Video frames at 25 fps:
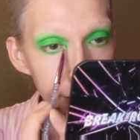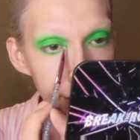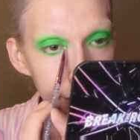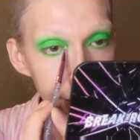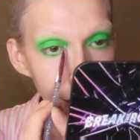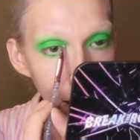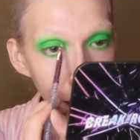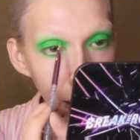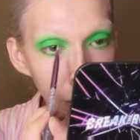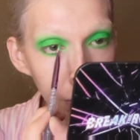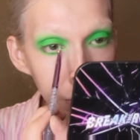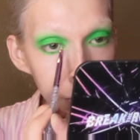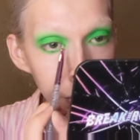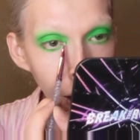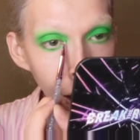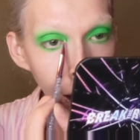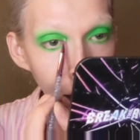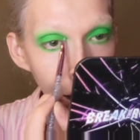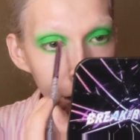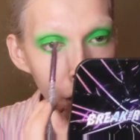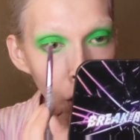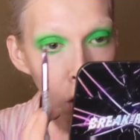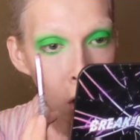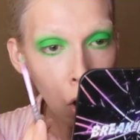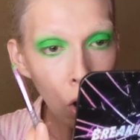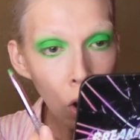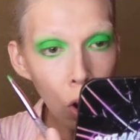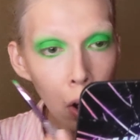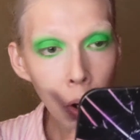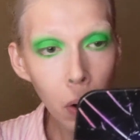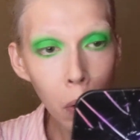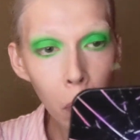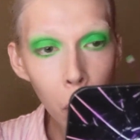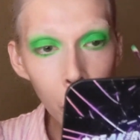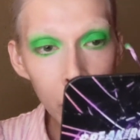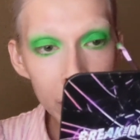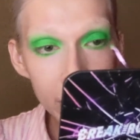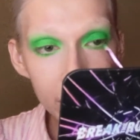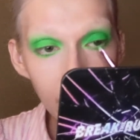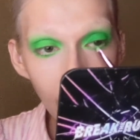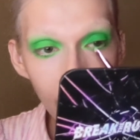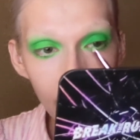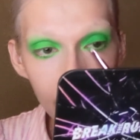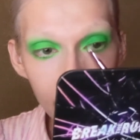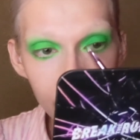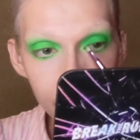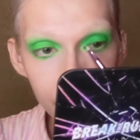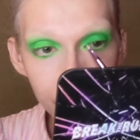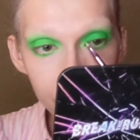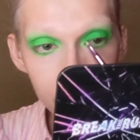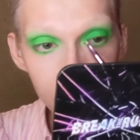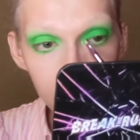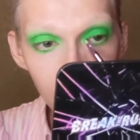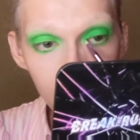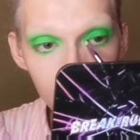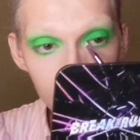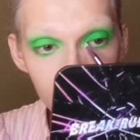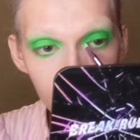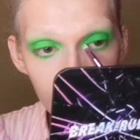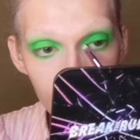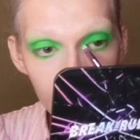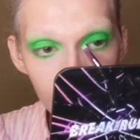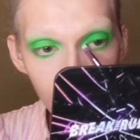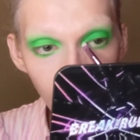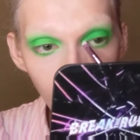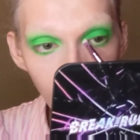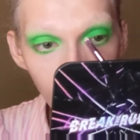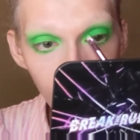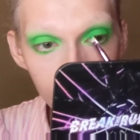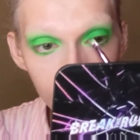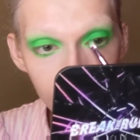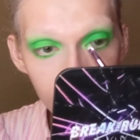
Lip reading: doubt at all, which I have certainly not